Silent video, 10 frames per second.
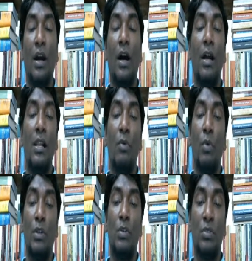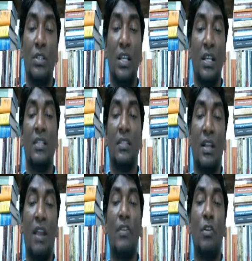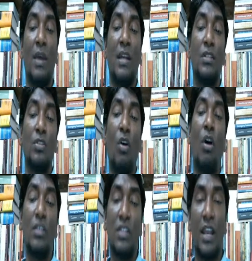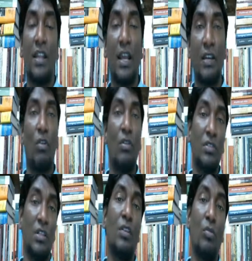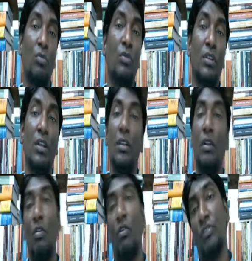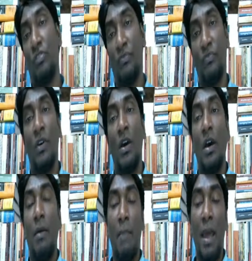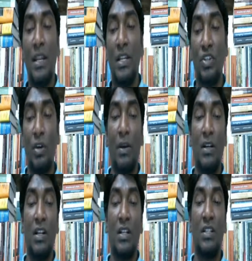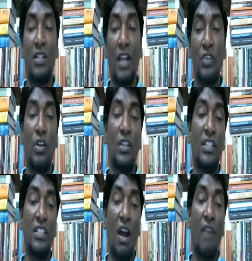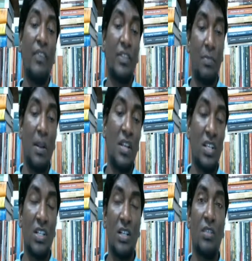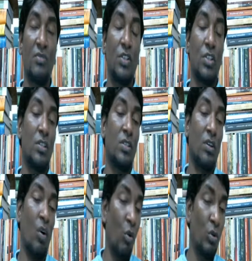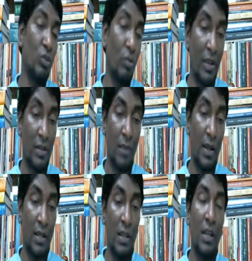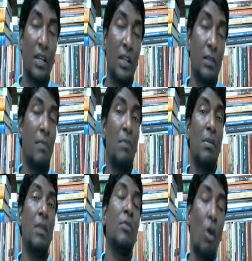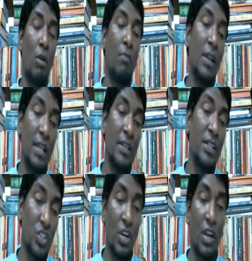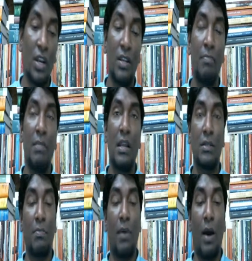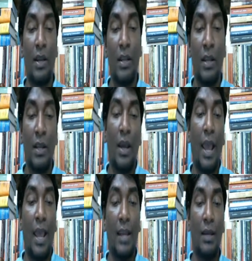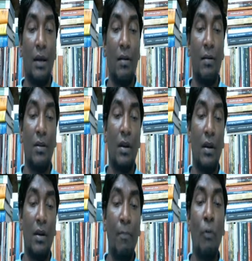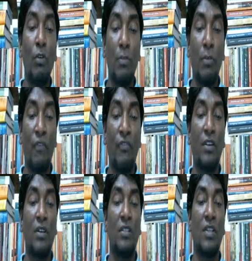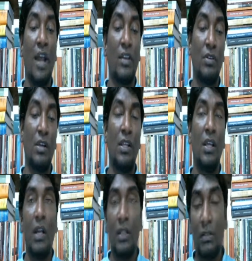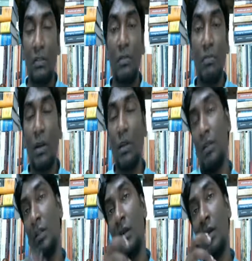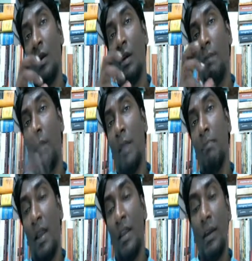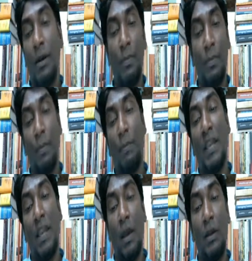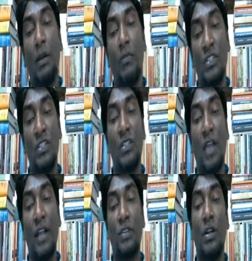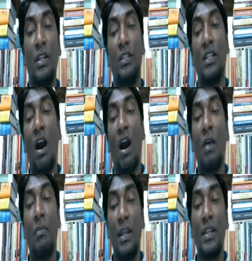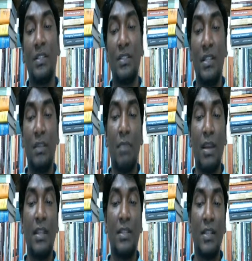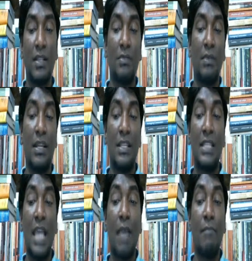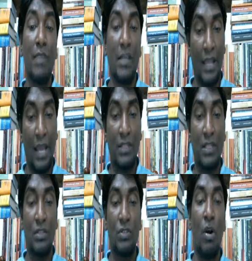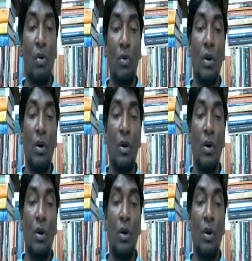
earlier what you see is the revenue minus cost and that cost includes the cost of manager but it is actually the staff expenditures which is also made by it may be normally additionally made by and uh, reported profit is actually nothing but the pi by uh, pi r which is actually the r minus c minus s minus m in that sense now